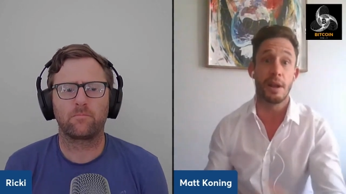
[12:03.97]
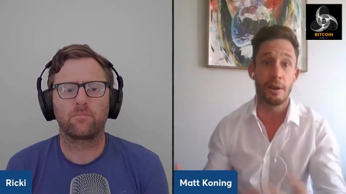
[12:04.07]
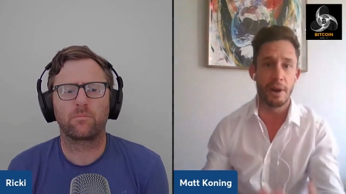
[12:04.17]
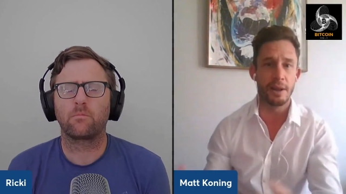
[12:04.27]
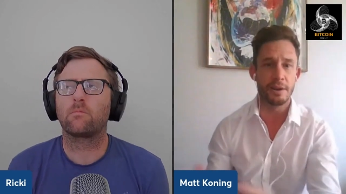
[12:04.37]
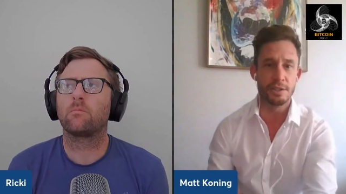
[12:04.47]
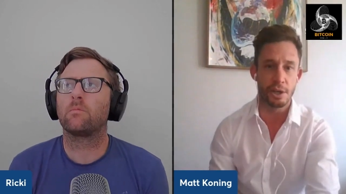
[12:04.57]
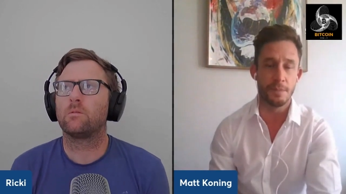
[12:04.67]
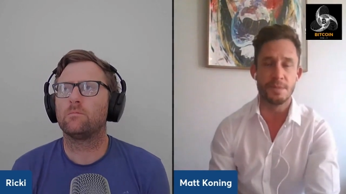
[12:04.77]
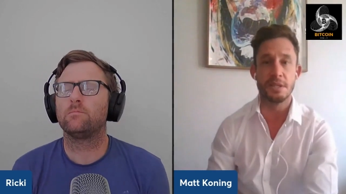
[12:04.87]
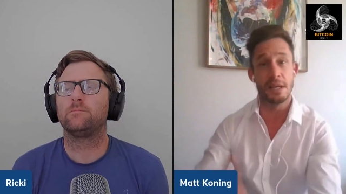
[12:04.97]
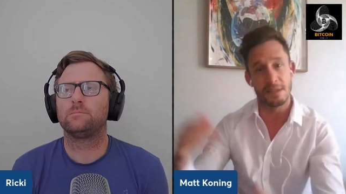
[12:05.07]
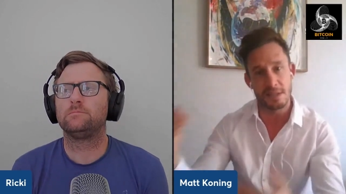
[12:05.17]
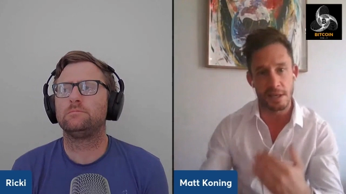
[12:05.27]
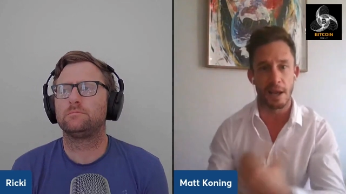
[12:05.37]
Speaker 1: getting really good jobs and, and
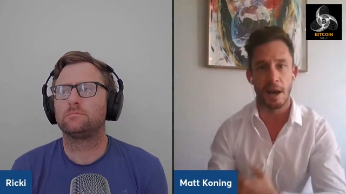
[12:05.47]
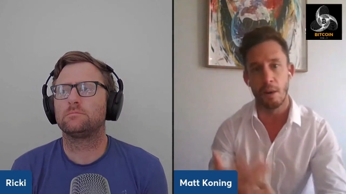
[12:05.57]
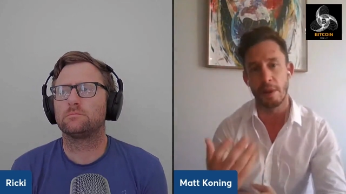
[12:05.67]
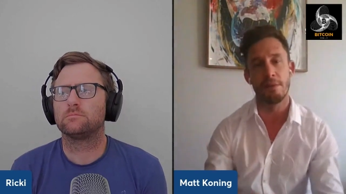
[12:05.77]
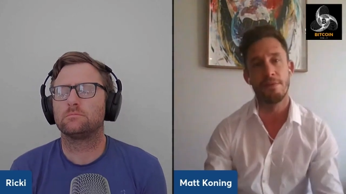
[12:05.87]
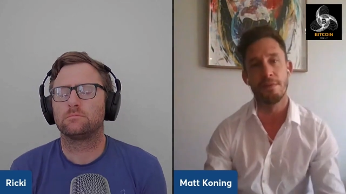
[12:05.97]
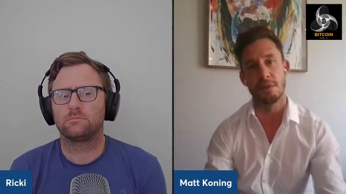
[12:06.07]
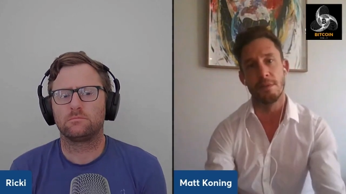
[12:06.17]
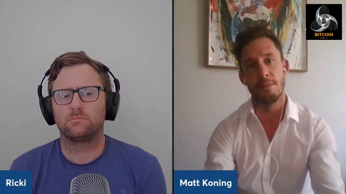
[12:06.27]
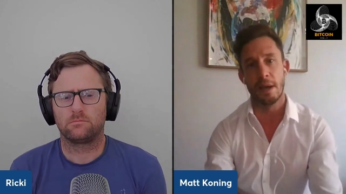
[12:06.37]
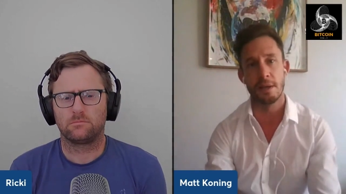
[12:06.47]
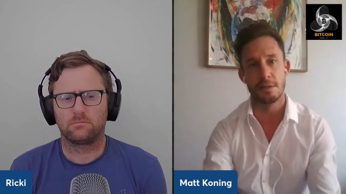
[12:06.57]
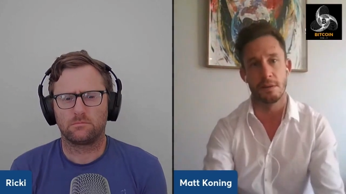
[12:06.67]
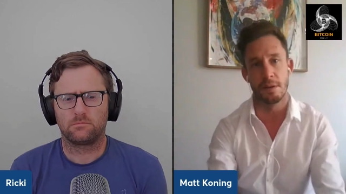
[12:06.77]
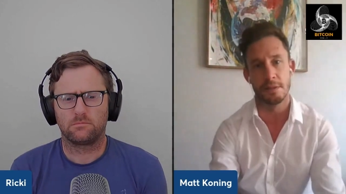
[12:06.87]
seeing how we can filter them back into
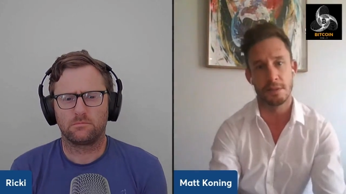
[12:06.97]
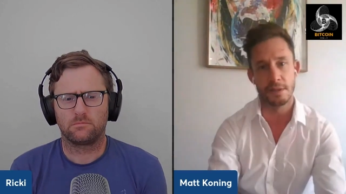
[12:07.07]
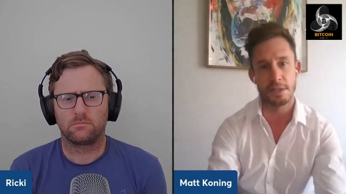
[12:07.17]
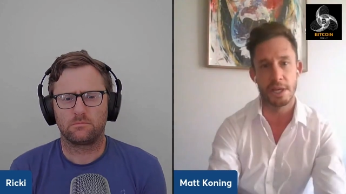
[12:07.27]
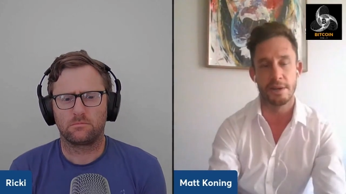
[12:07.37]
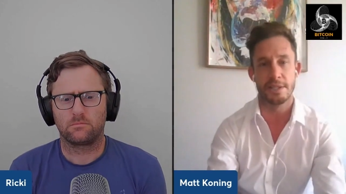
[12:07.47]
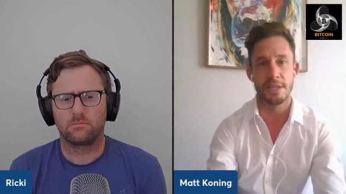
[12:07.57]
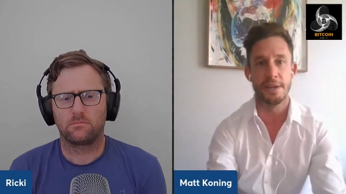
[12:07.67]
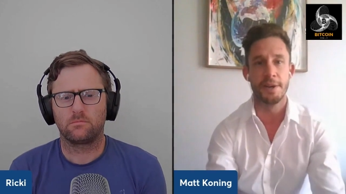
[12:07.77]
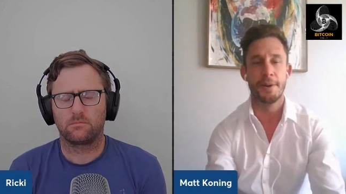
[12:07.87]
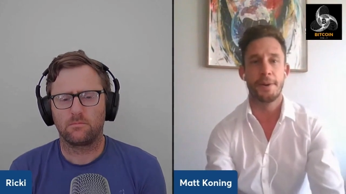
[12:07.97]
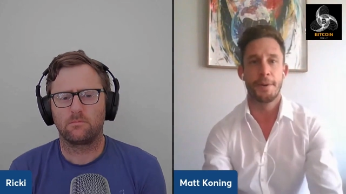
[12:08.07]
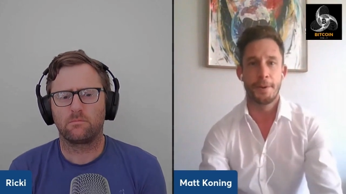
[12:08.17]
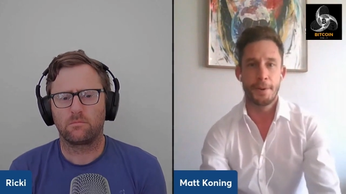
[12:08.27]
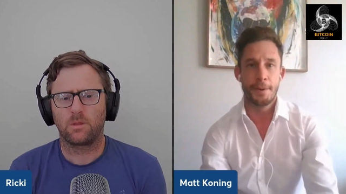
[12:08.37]
the into the charity.
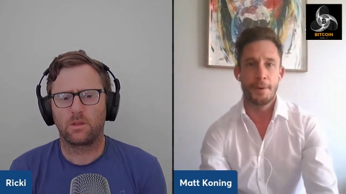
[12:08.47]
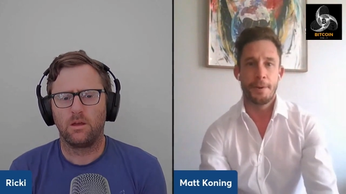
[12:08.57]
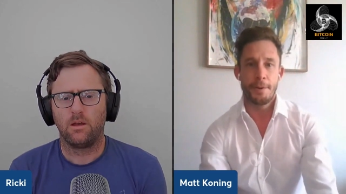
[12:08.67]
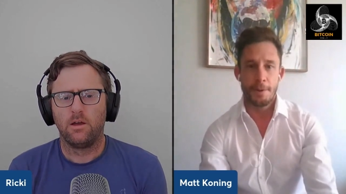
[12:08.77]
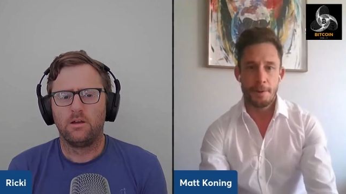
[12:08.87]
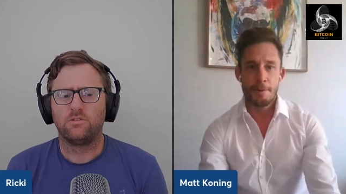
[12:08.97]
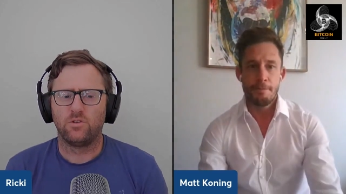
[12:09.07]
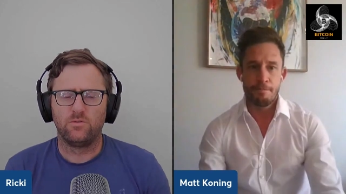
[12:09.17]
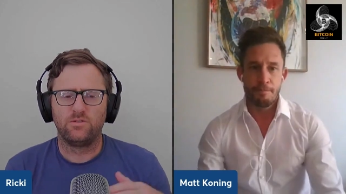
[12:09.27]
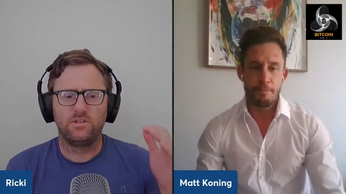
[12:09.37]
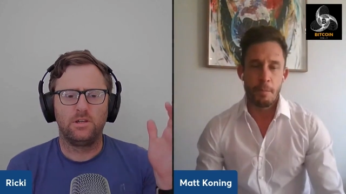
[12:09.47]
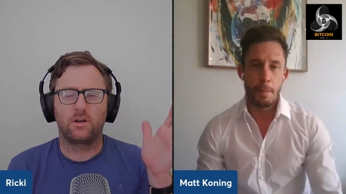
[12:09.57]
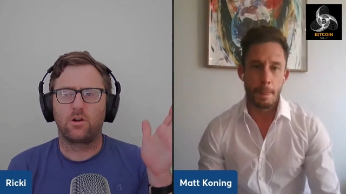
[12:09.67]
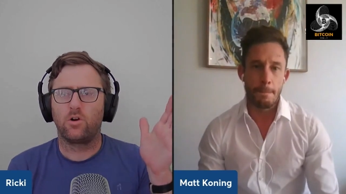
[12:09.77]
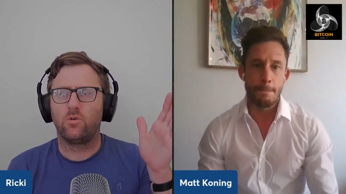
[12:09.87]
So you've seen
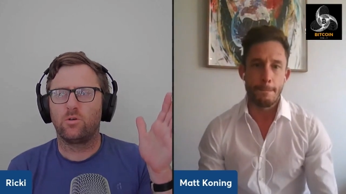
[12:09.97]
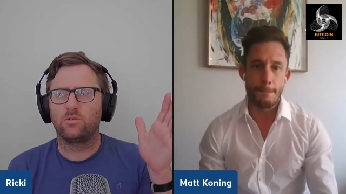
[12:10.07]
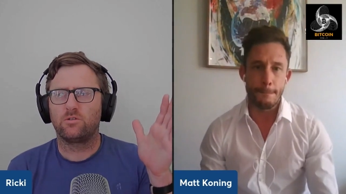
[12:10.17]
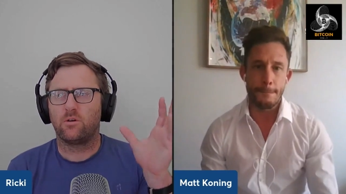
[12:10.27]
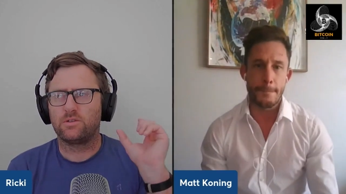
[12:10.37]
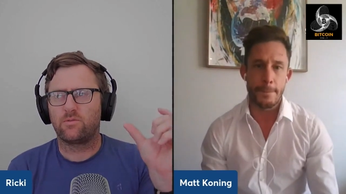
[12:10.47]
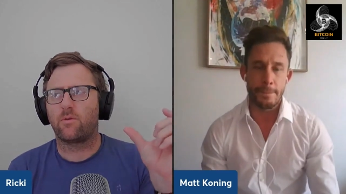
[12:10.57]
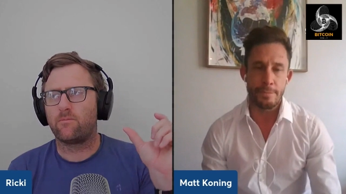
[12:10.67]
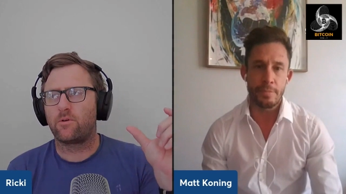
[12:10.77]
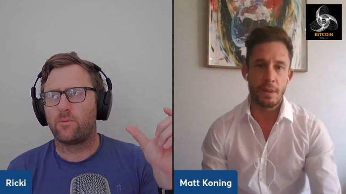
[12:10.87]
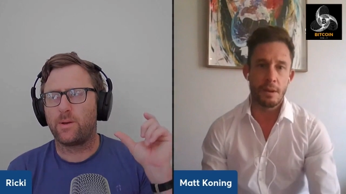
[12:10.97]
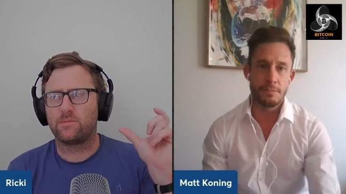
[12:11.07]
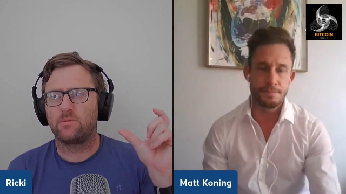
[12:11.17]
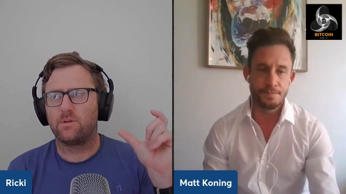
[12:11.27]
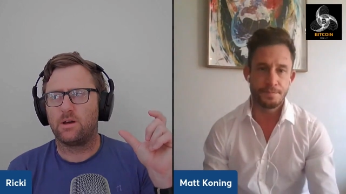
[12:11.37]
a
Speaker 2: cohort, obviously from
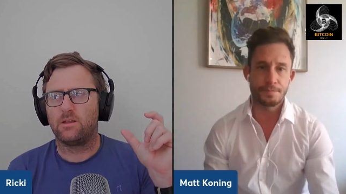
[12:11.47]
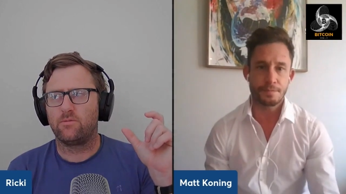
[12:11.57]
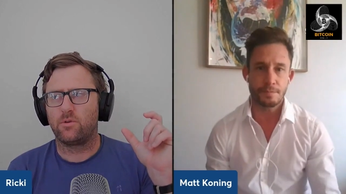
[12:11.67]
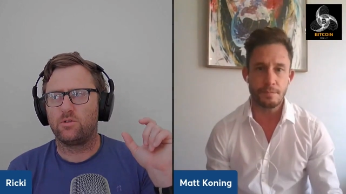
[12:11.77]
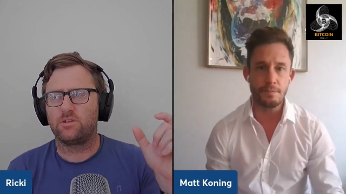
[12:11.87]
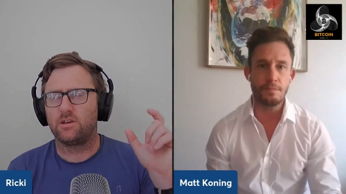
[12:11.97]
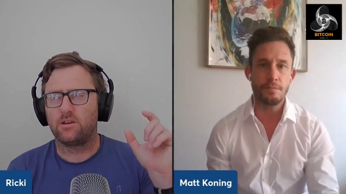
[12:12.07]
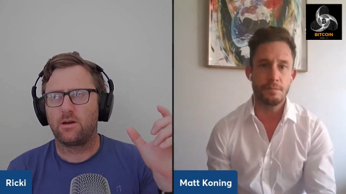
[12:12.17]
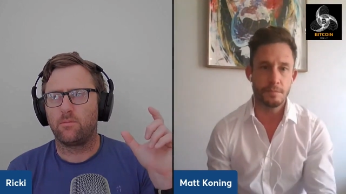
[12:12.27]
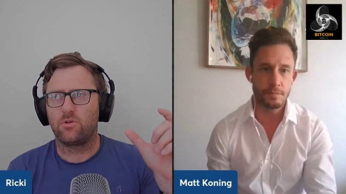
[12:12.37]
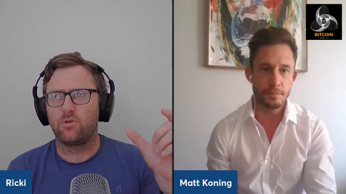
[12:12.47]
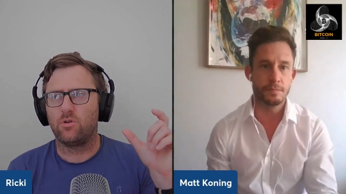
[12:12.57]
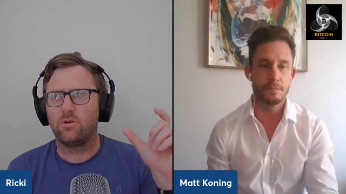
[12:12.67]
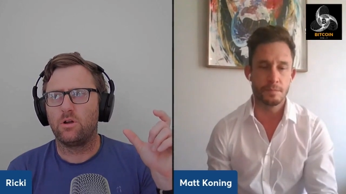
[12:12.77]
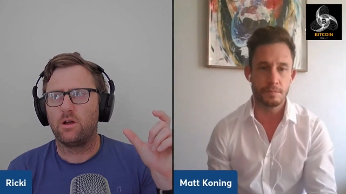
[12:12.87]
from uh, the first kid come
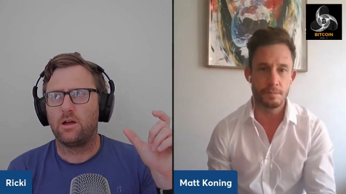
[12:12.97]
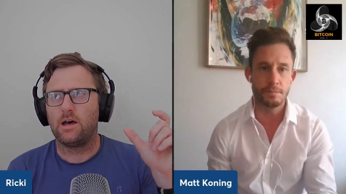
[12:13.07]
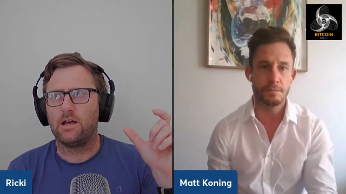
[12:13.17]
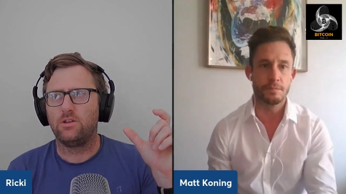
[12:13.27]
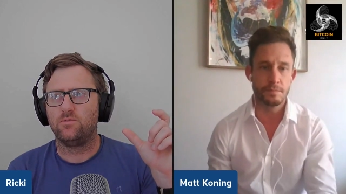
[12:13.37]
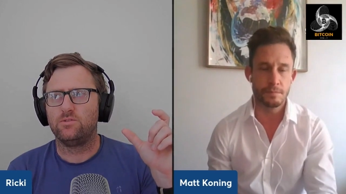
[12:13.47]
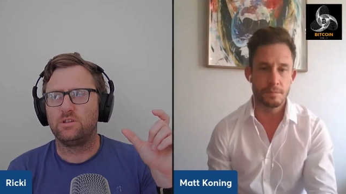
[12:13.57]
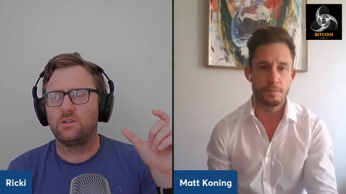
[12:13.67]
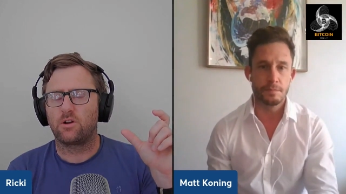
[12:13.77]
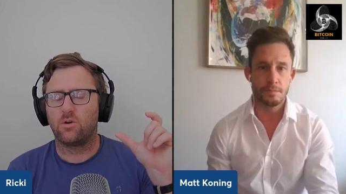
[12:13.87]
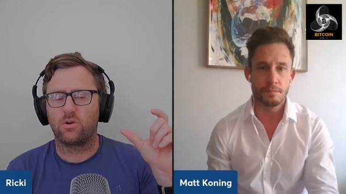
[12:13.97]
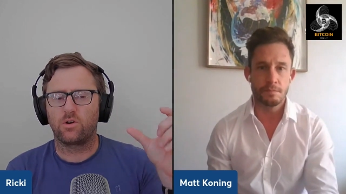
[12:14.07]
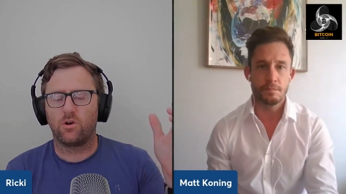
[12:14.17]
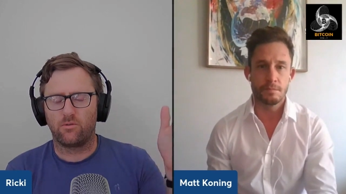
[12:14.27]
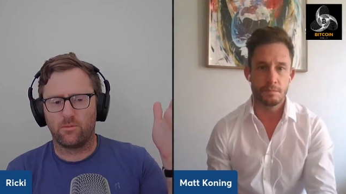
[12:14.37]
through. Uh, you've seen a cohort
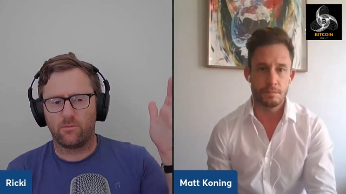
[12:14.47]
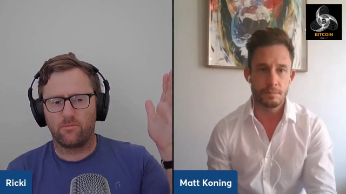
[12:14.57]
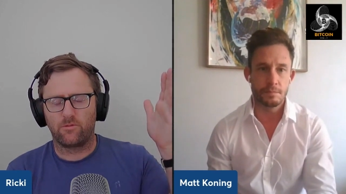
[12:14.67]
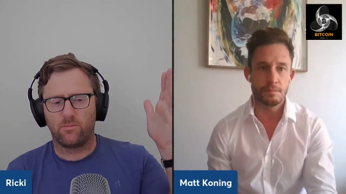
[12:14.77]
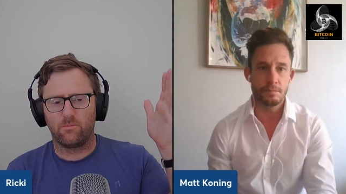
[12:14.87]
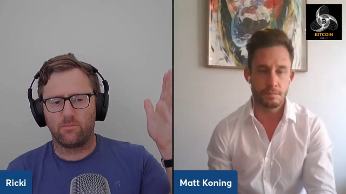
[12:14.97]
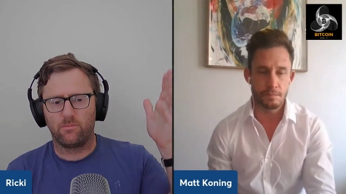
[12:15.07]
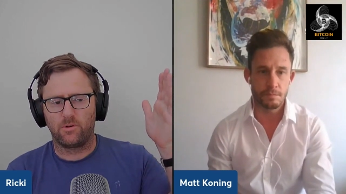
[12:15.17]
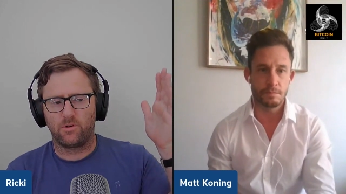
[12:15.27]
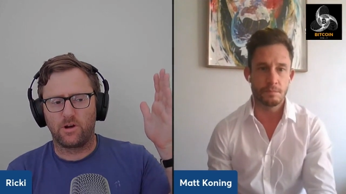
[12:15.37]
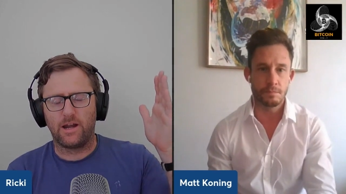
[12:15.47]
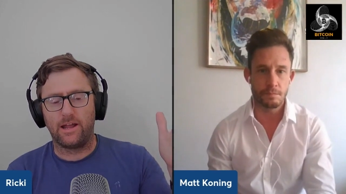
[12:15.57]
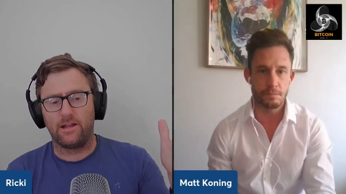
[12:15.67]
go from from grade